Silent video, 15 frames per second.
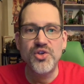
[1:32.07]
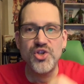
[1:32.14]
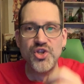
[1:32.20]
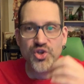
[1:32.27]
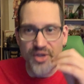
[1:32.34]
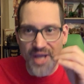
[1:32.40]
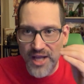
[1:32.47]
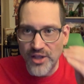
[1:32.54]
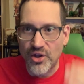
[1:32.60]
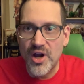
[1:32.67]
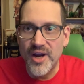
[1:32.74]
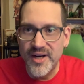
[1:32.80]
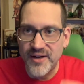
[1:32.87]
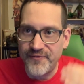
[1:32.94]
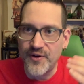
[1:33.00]
You get
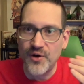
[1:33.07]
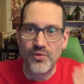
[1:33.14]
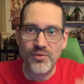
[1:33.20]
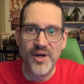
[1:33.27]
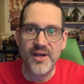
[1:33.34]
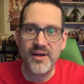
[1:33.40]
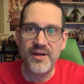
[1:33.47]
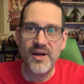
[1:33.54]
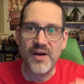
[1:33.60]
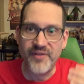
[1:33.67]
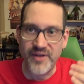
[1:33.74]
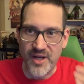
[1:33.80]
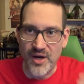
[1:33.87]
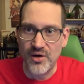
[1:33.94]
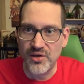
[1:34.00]
long enough in a run of a
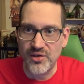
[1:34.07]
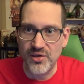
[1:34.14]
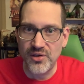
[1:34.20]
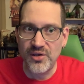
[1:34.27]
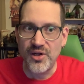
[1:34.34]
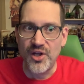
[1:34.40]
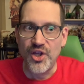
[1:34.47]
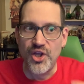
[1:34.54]
character,